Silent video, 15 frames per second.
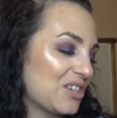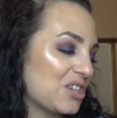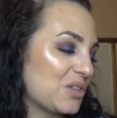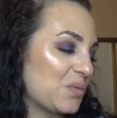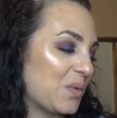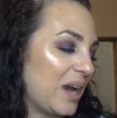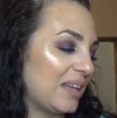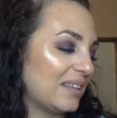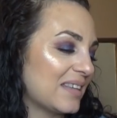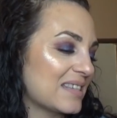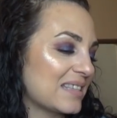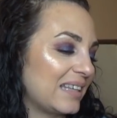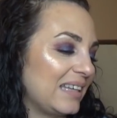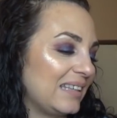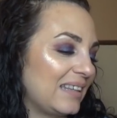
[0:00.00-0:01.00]
to
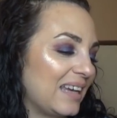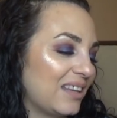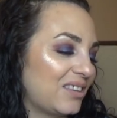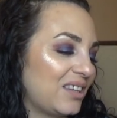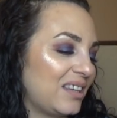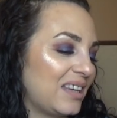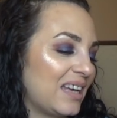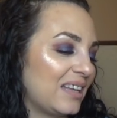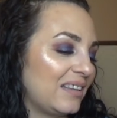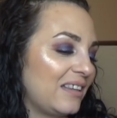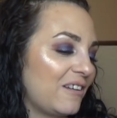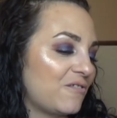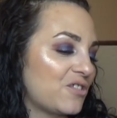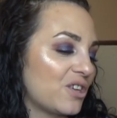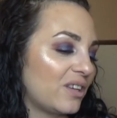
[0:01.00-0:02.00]
weightlessly lengthen and
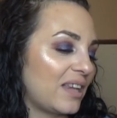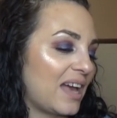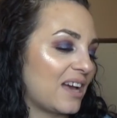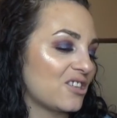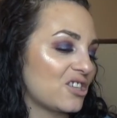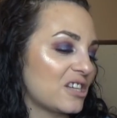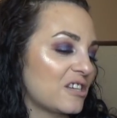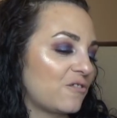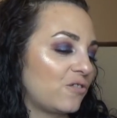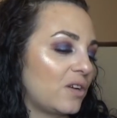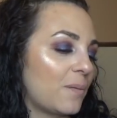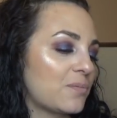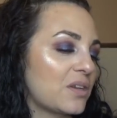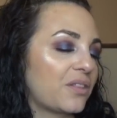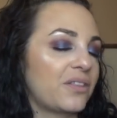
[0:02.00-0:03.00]
lift your lashes for
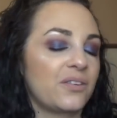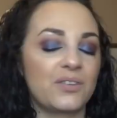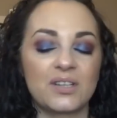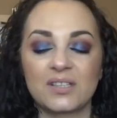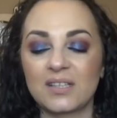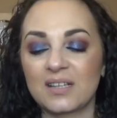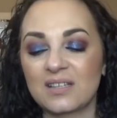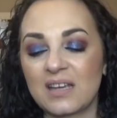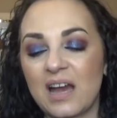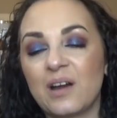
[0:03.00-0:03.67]
up to 36